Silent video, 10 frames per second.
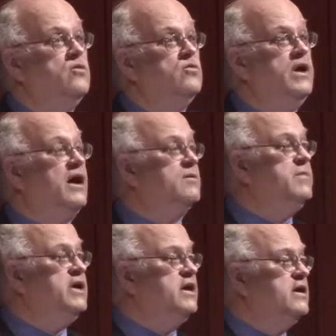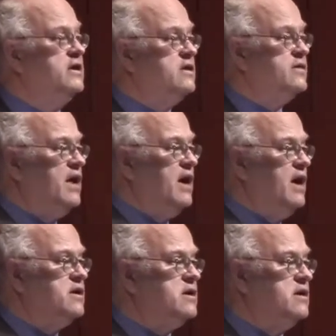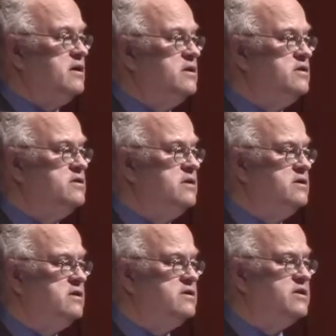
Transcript: we had a meeting that uh,